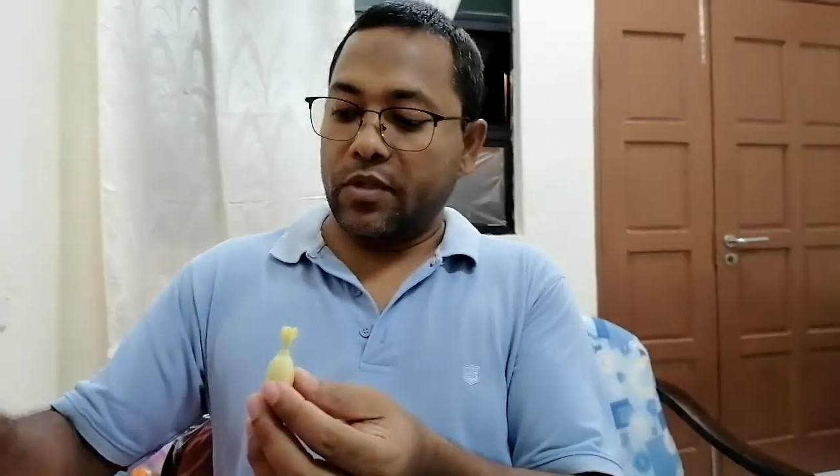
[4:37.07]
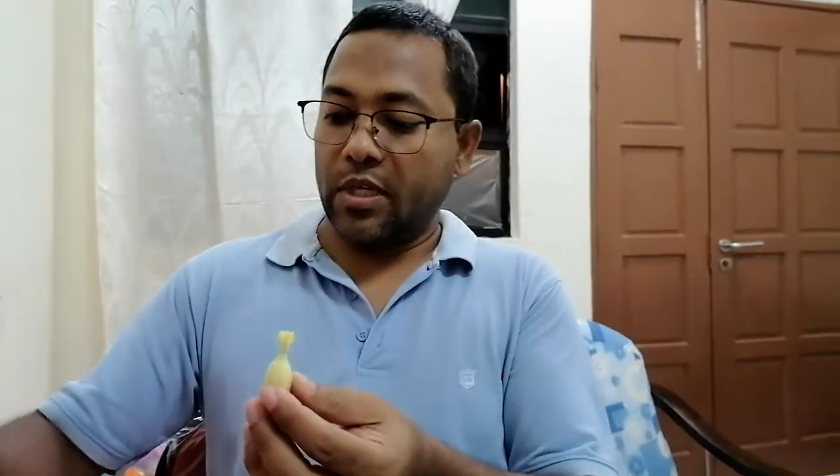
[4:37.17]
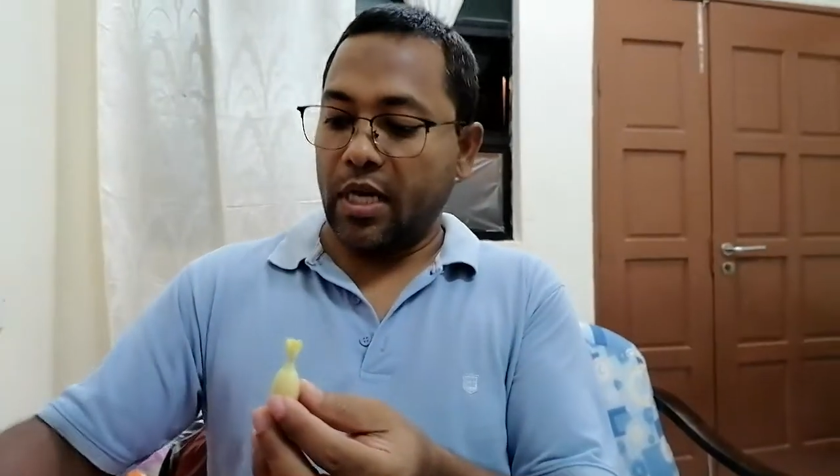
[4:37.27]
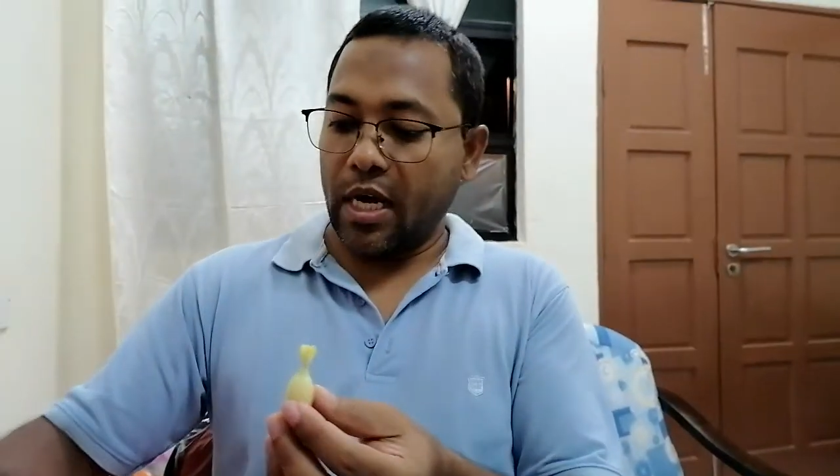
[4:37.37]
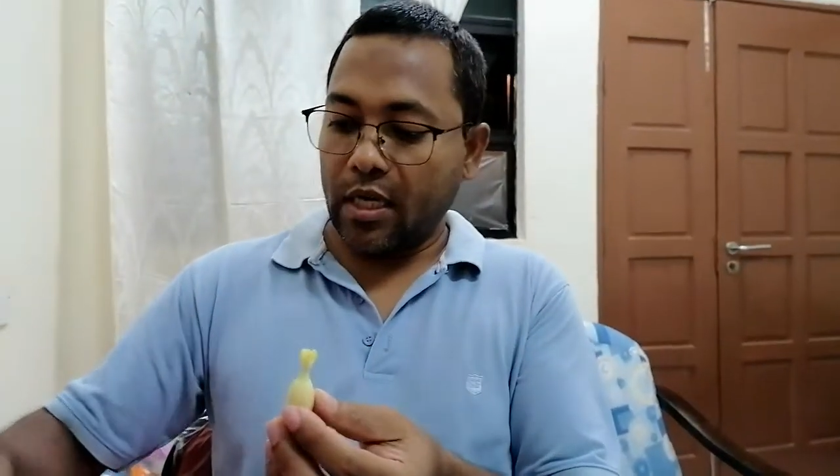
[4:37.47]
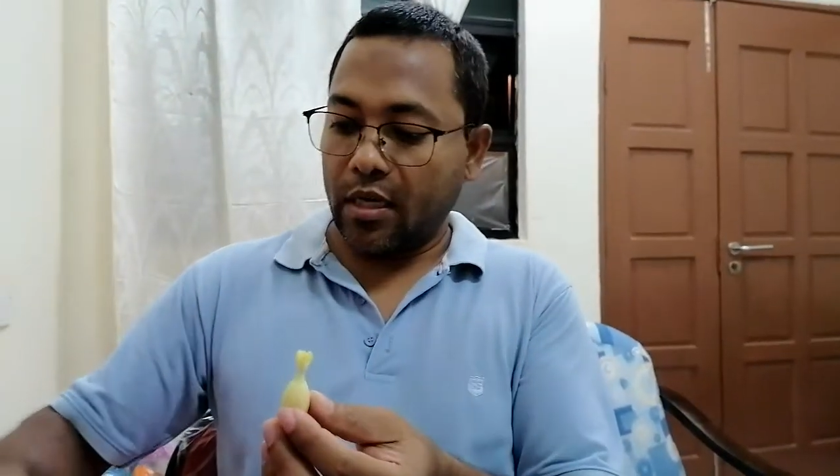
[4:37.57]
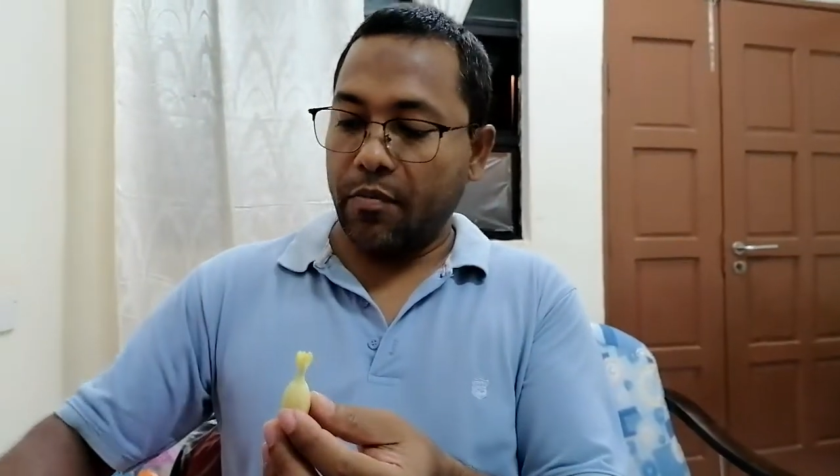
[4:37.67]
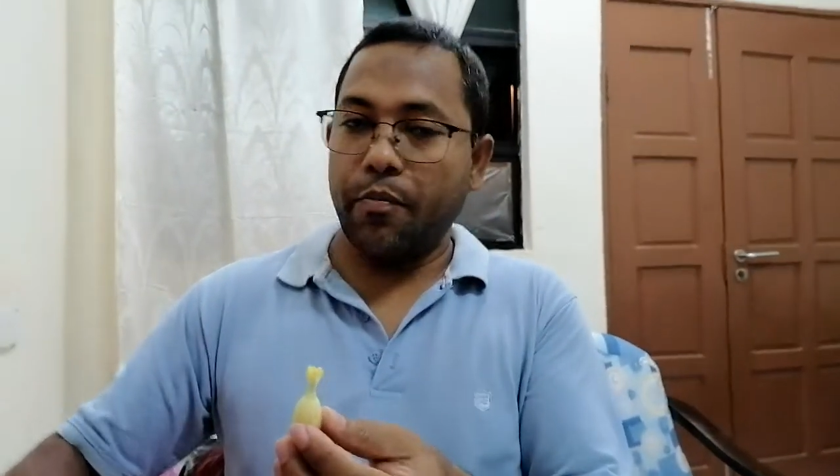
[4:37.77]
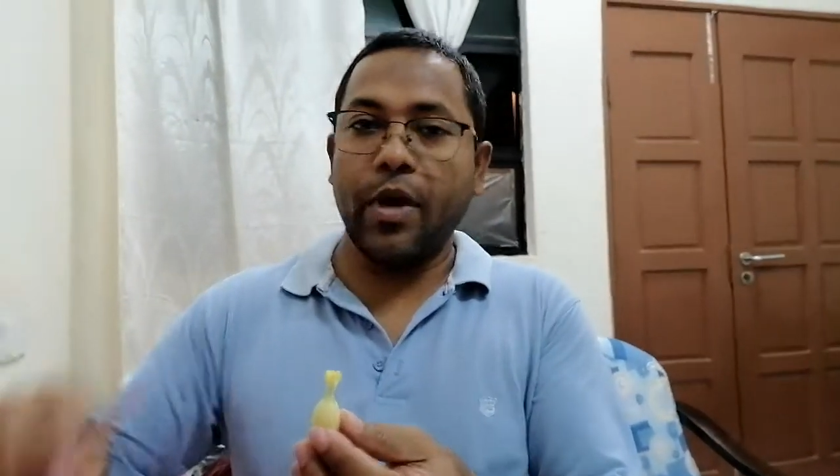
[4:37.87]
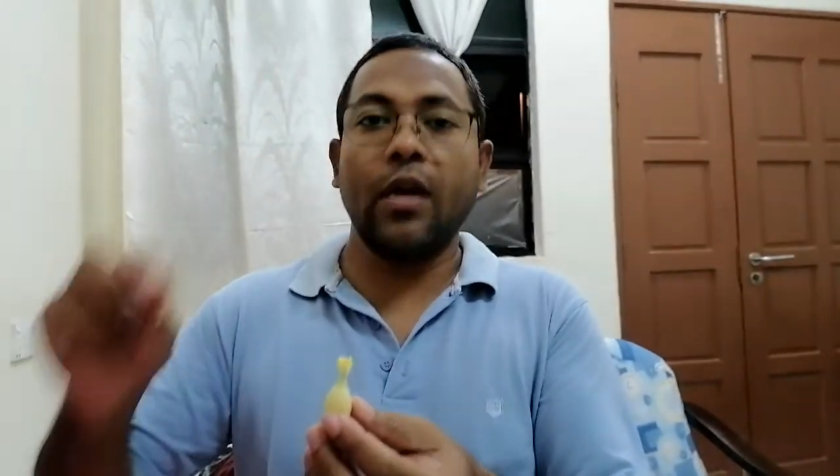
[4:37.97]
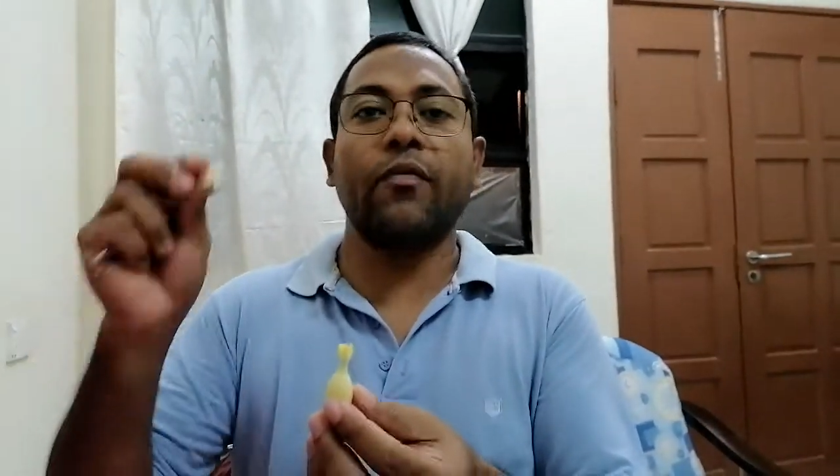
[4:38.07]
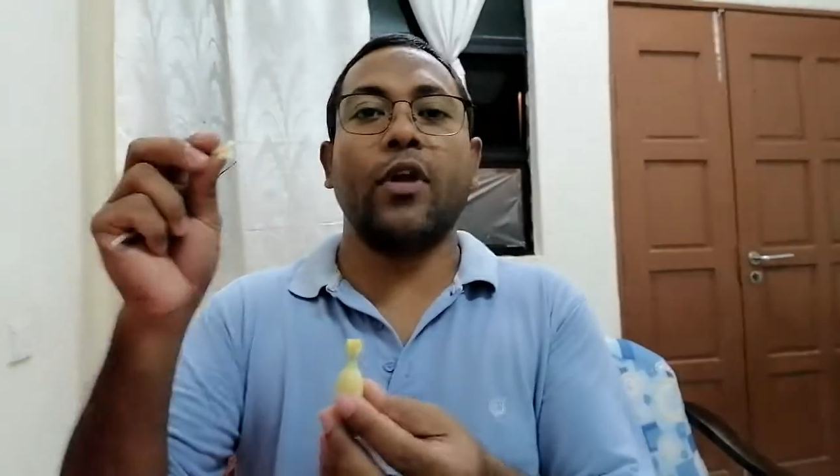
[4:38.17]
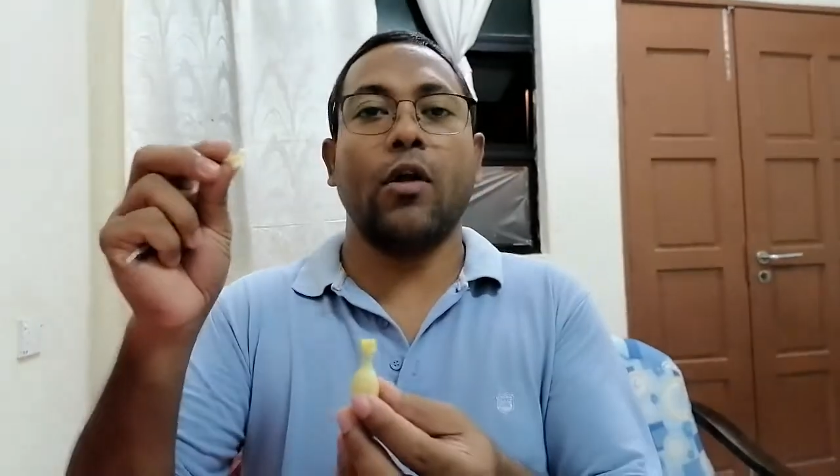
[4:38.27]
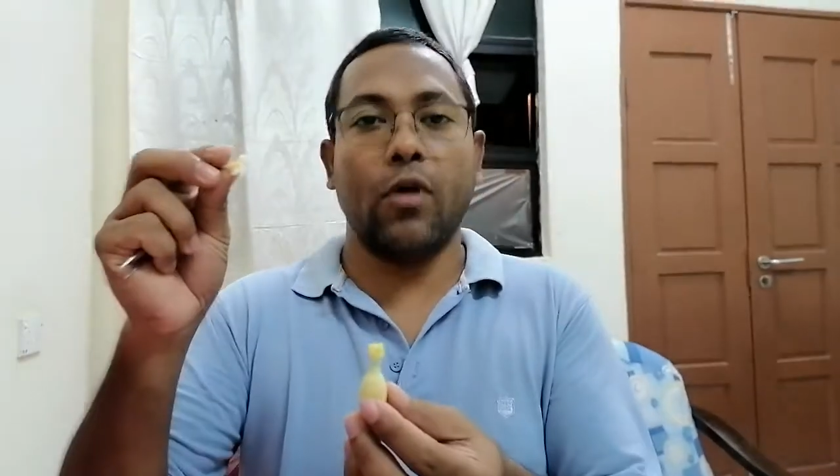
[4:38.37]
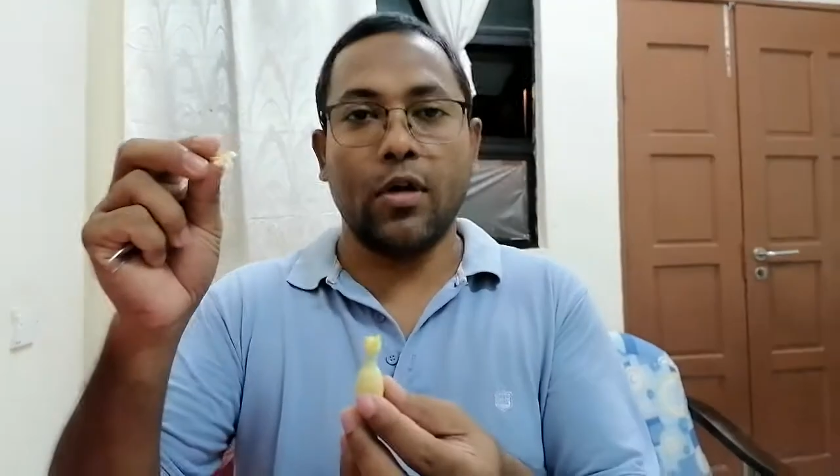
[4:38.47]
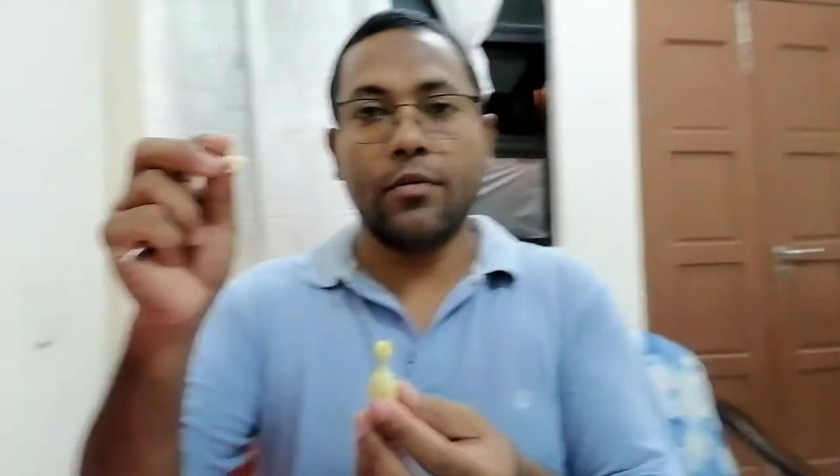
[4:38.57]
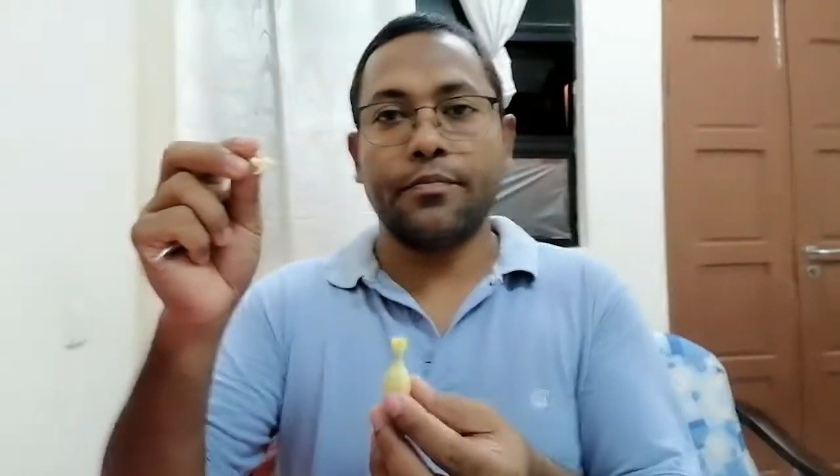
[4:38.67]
selective male flower.